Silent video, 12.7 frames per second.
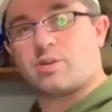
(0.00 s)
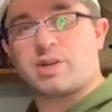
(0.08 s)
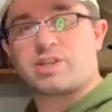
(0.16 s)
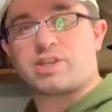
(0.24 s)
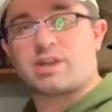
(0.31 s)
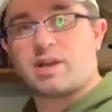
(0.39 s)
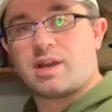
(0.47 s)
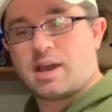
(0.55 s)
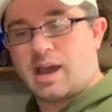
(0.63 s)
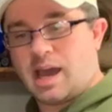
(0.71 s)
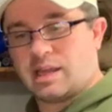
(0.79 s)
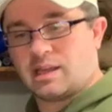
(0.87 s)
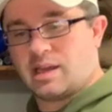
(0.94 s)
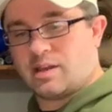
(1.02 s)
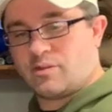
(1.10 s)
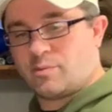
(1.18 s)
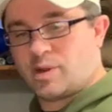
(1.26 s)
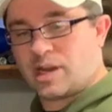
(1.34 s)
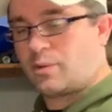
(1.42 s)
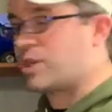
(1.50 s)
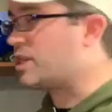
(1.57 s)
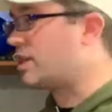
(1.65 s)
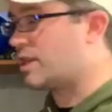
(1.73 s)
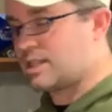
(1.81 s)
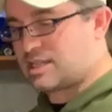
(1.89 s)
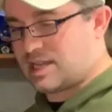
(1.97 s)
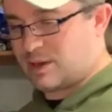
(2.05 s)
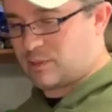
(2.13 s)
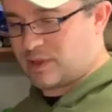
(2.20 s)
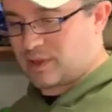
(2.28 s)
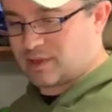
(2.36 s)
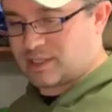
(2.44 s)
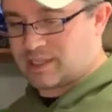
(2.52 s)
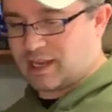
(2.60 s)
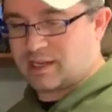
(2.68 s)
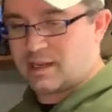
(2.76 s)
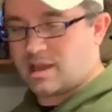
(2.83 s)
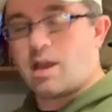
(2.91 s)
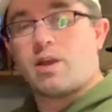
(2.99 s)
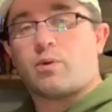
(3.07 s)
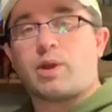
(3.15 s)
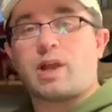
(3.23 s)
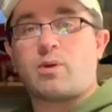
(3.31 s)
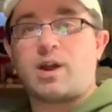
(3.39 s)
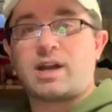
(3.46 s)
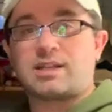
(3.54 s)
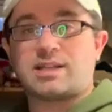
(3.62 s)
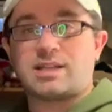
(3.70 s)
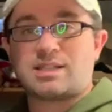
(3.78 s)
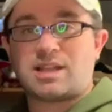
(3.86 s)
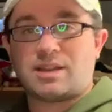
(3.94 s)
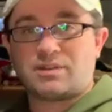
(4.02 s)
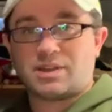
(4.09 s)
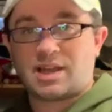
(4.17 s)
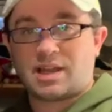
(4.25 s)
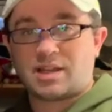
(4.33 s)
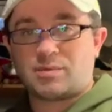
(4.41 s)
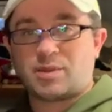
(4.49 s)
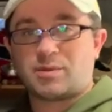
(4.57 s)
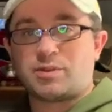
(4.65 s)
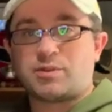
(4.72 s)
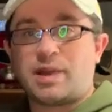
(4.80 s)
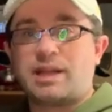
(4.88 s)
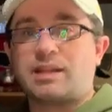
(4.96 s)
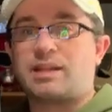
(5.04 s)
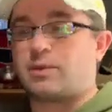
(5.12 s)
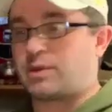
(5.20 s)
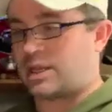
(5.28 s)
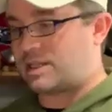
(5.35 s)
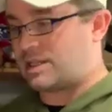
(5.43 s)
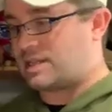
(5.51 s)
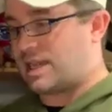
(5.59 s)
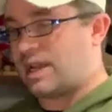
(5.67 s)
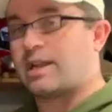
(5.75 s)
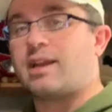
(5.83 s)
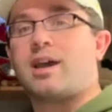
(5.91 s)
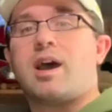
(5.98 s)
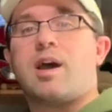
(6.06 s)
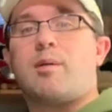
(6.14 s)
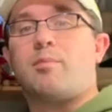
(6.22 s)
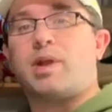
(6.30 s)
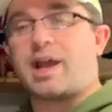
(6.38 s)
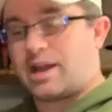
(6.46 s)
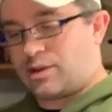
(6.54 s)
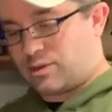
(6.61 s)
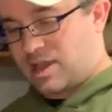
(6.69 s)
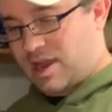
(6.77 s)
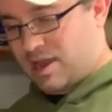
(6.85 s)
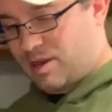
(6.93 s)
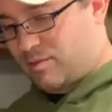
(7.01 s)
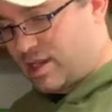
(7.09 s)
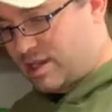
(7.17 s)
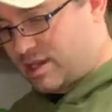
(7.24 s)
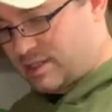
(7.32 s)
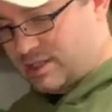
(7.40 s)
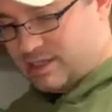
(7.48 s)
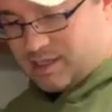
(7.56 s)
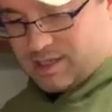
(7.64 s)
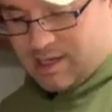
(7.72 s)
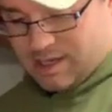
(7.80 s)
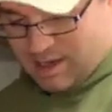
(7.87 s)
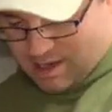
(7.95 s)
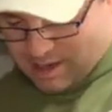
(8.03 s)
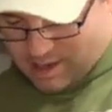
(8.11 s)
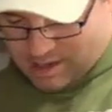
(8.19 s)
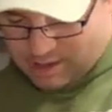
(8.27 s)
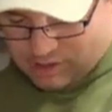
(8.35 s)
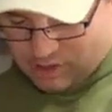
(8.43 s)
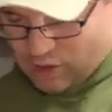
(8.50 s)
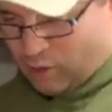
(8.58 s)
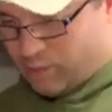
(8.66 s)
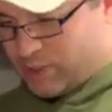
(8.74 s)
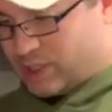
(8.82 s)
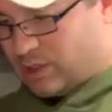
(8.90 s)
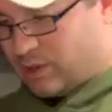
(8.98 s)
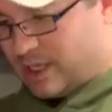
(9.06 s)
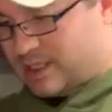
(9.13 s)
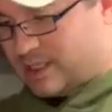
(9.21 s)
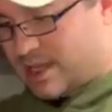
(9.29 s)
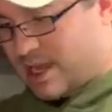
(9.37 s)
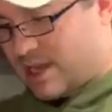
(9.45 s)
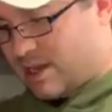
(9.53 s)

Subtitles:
which I love, but I wish he could stand without the stand. Rayquaza is definitely not going to be able to do anything without the stand, but I don't care because he's dope. So let's take